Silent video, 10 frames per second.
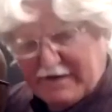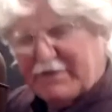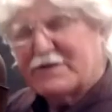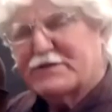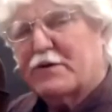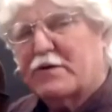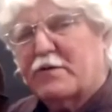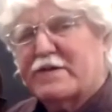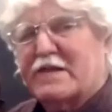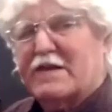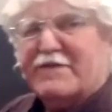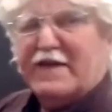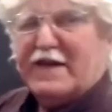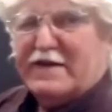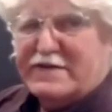going to show you what the left
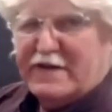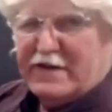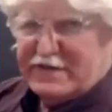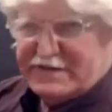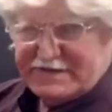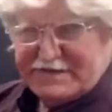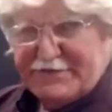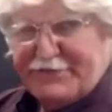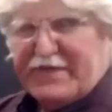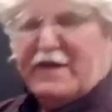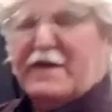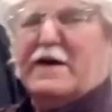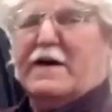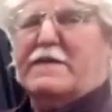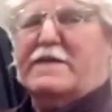hand does
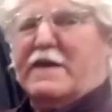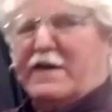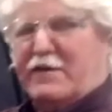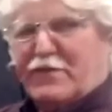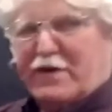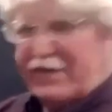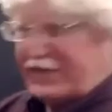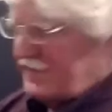on the A part,